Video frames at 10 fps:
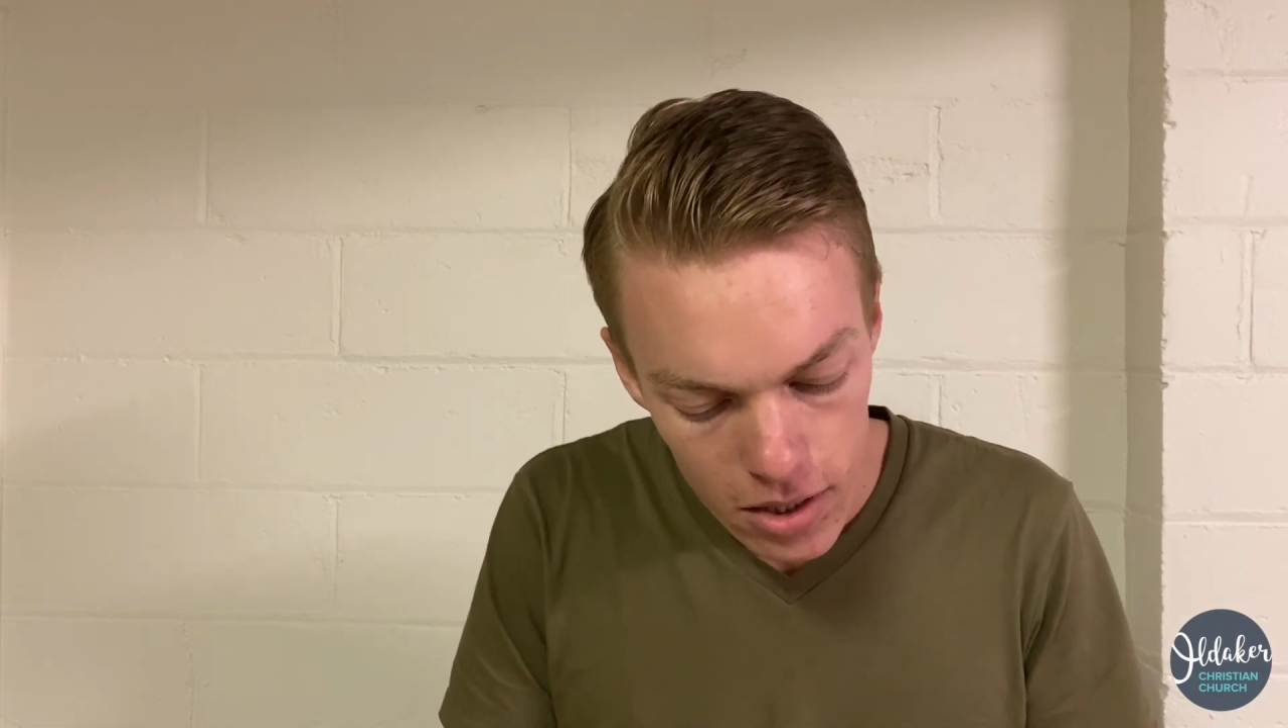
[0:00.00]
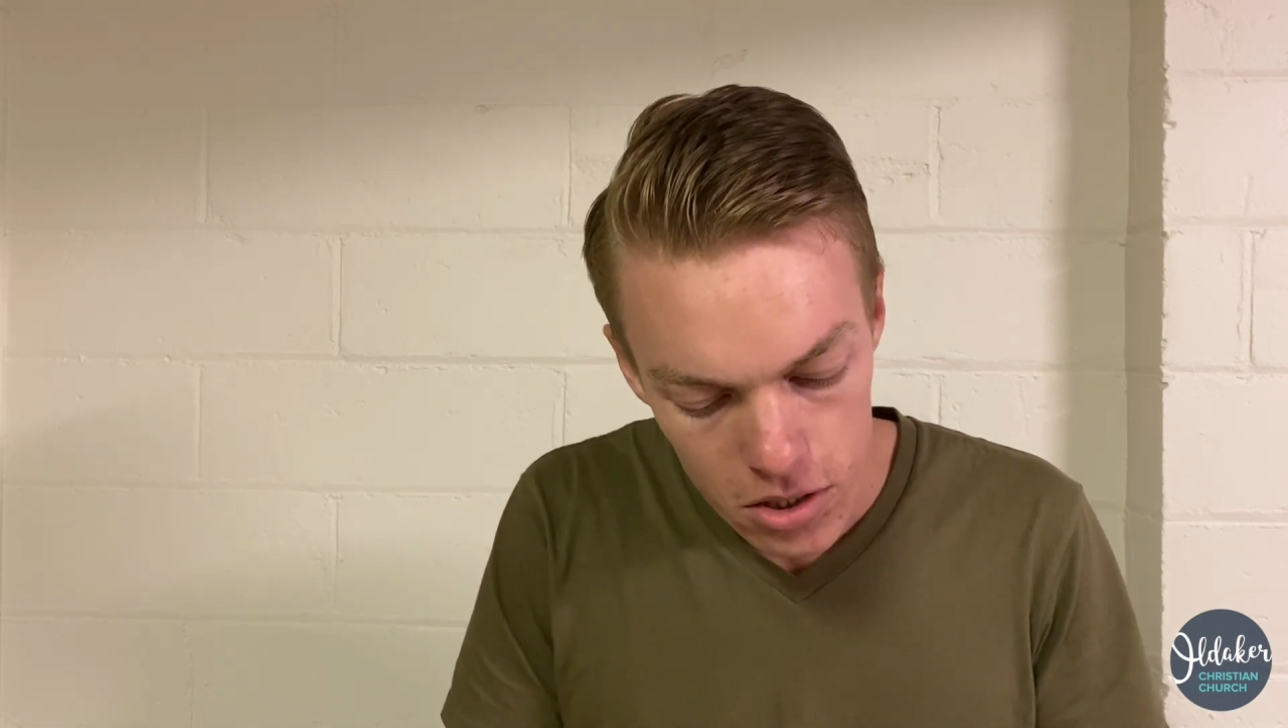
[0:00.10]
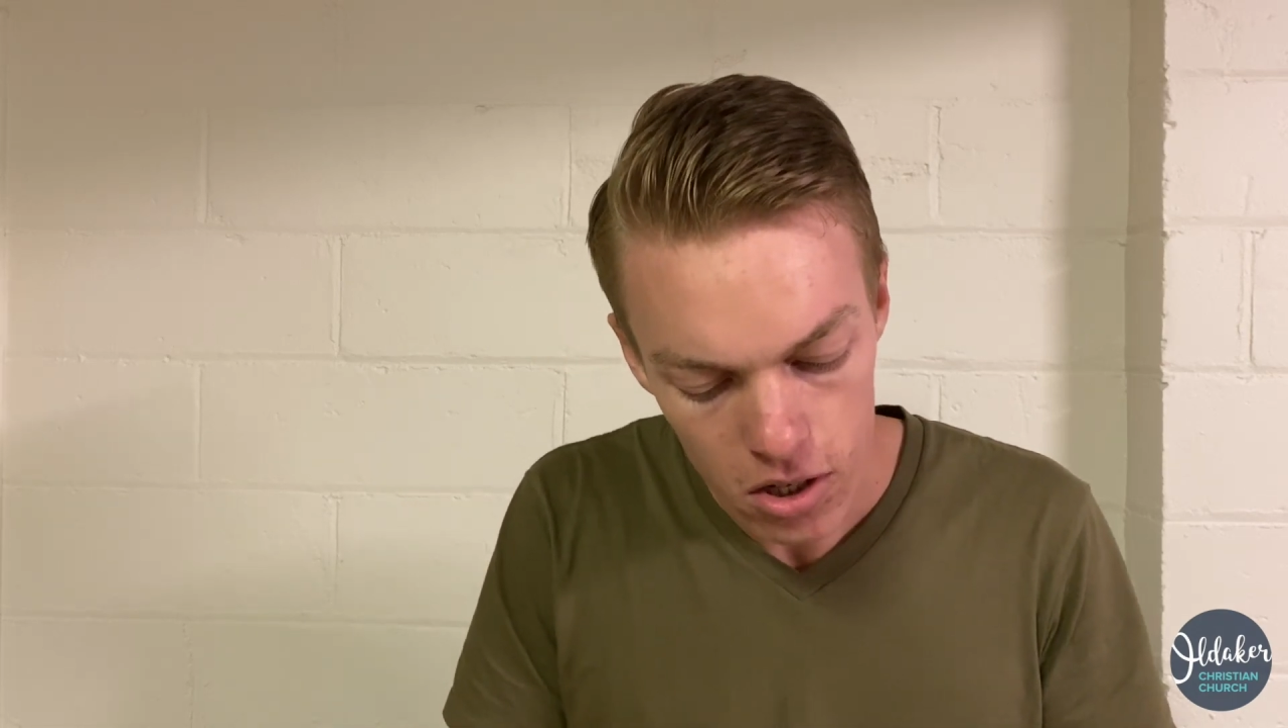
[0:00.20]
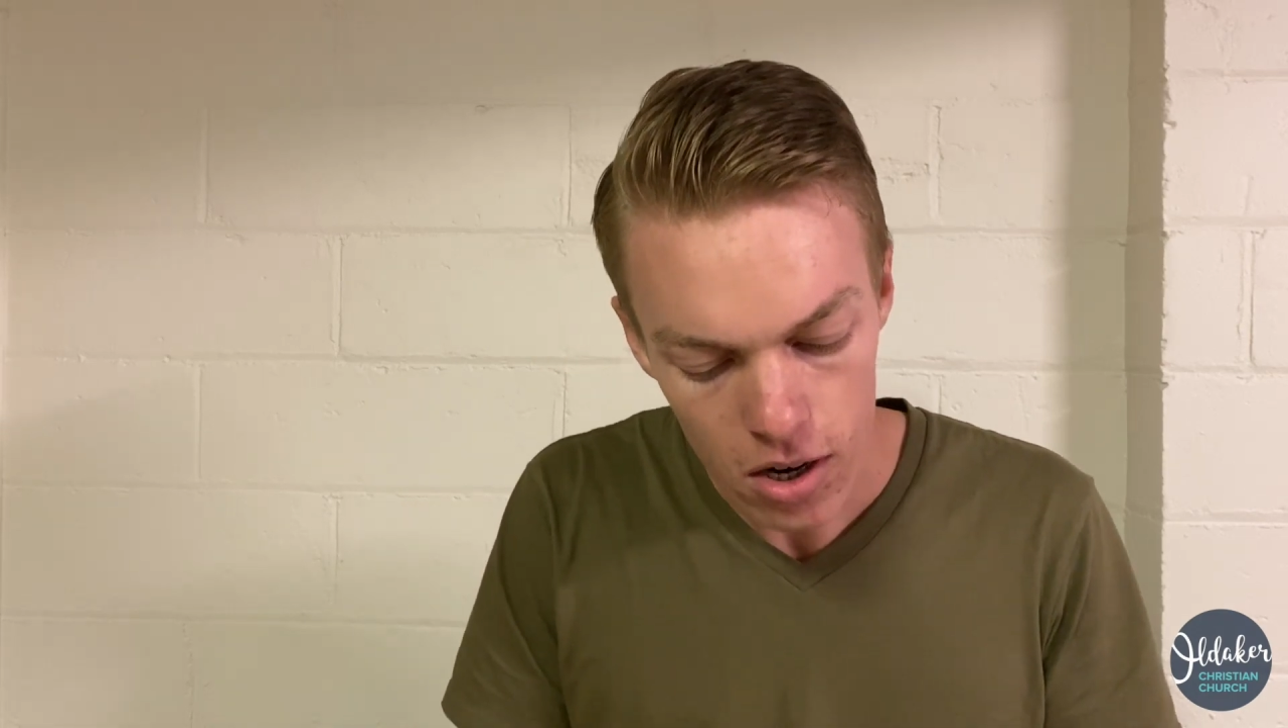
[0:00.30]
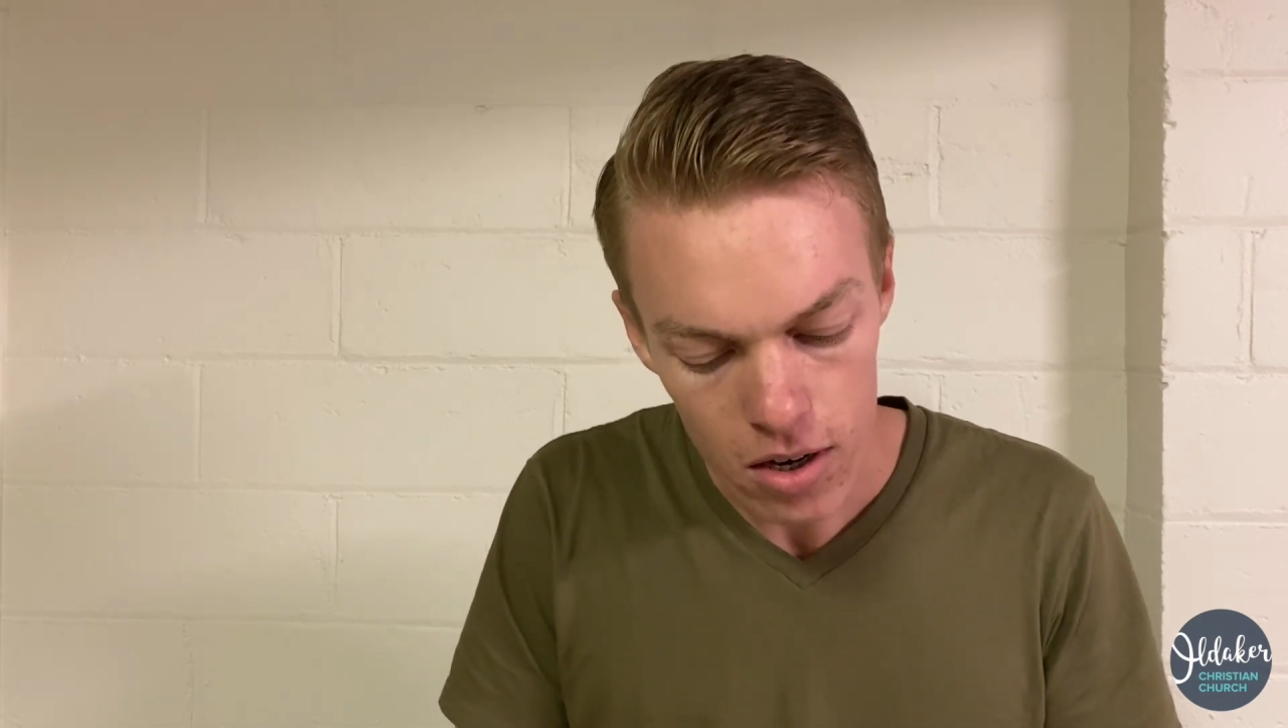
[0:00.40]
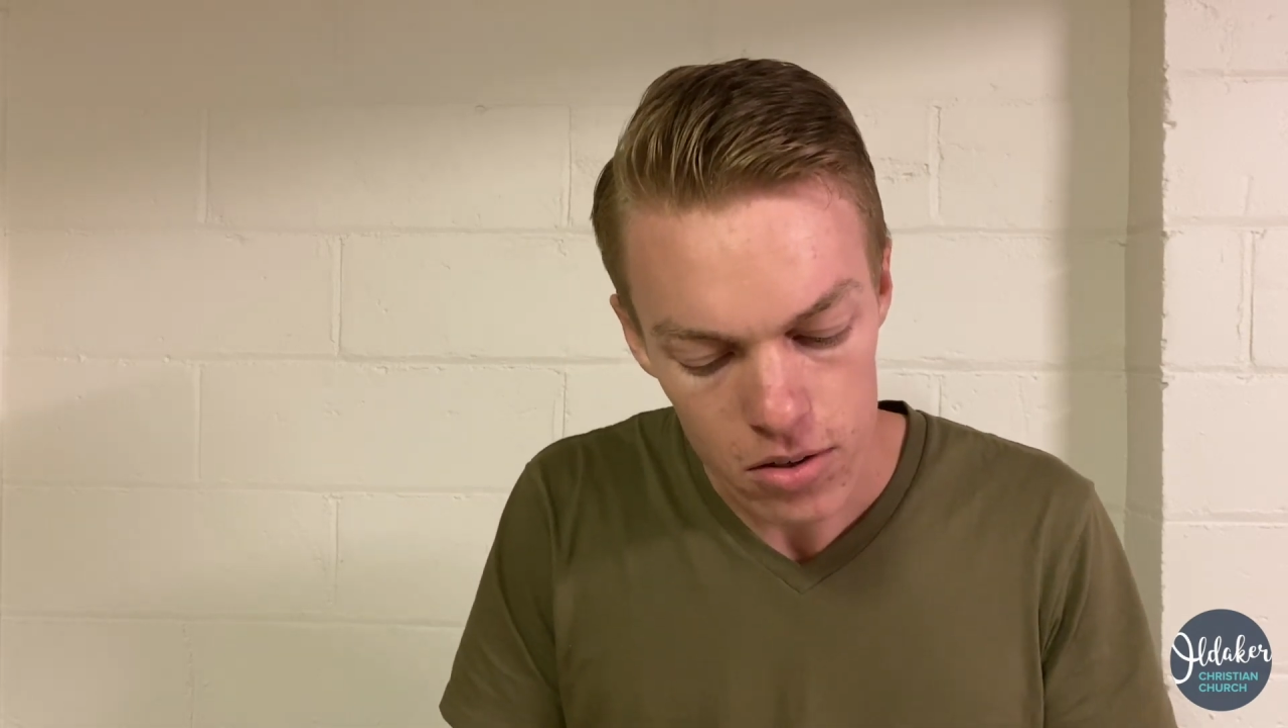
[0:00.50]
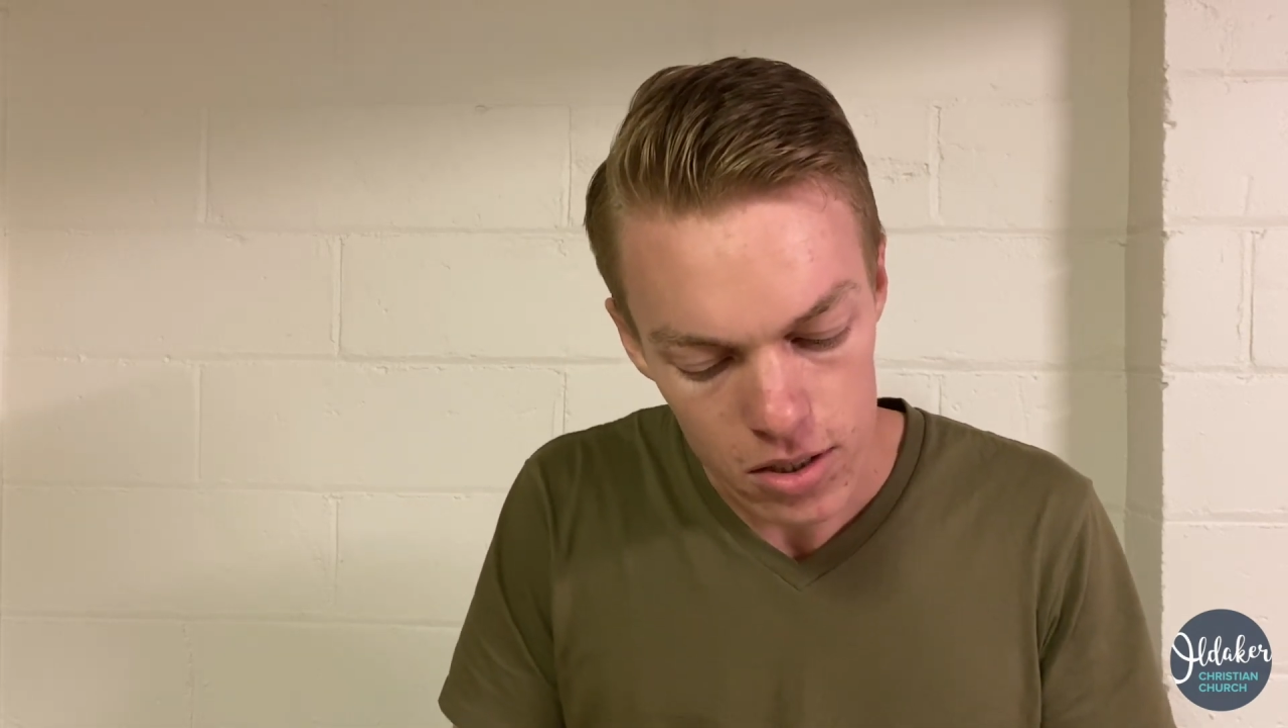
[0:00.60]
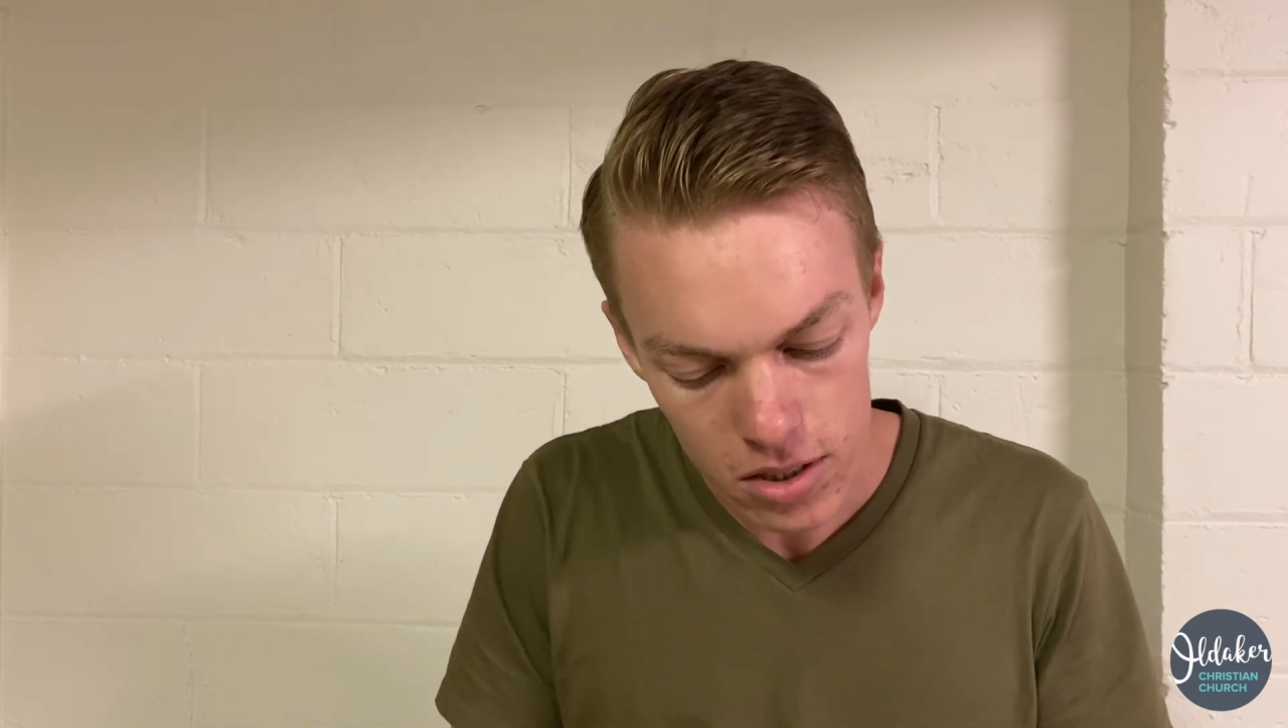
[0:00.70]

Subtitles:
trials and